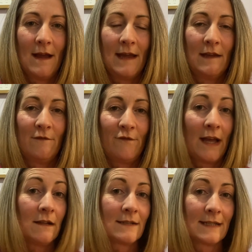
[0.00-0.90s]
It
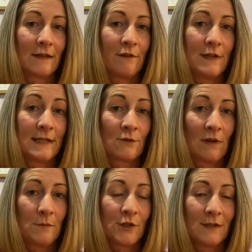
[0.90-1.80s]
felt as if the
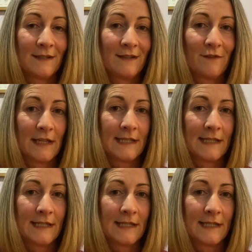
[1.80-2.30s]
descriptions of this